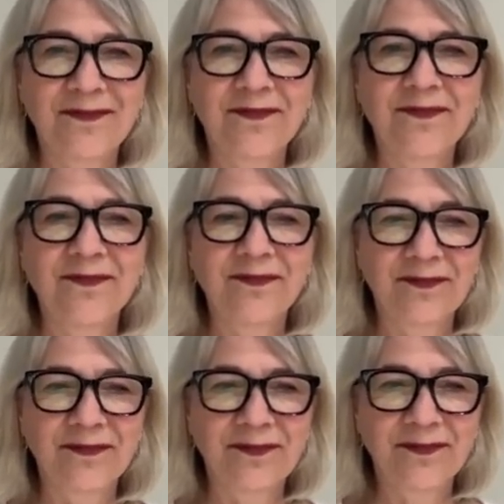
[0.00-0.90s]

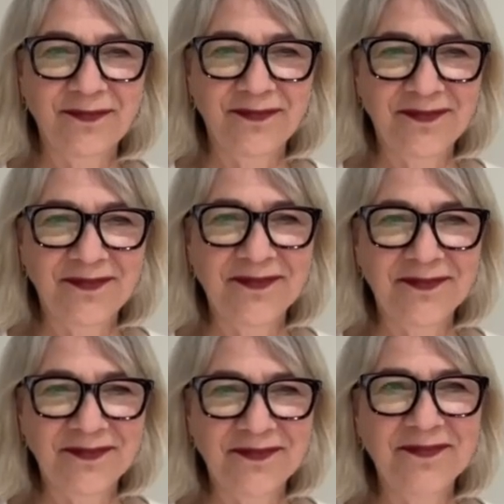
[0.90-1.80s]

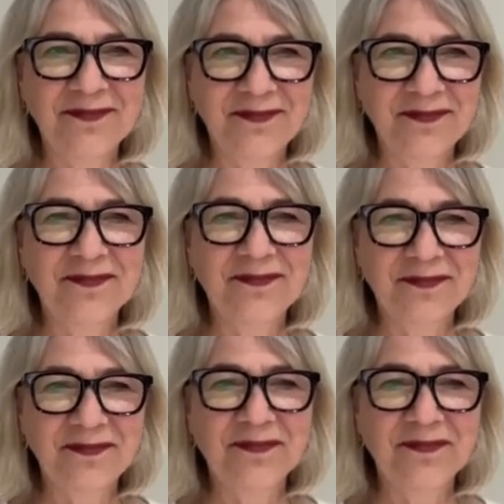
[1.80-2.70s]

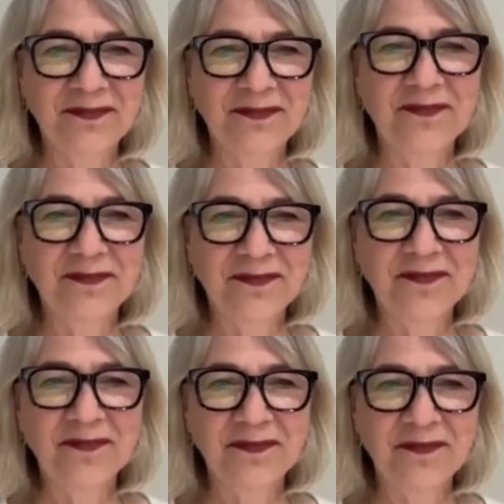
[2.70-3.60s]

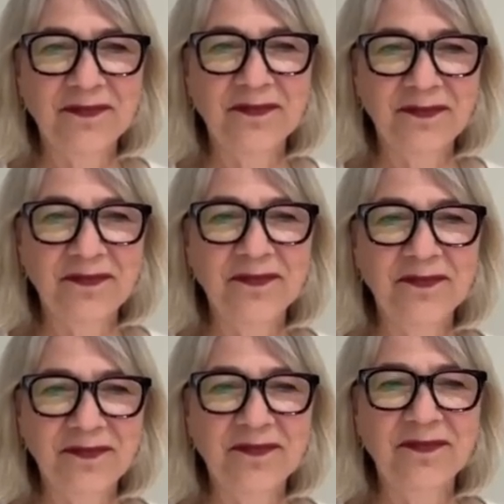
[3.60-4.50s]

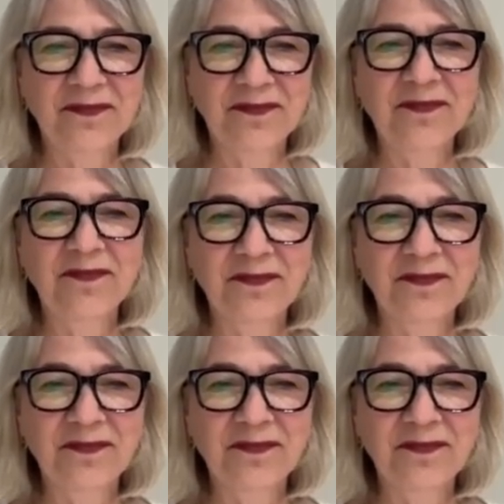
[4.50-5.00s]
The person shown says nothing.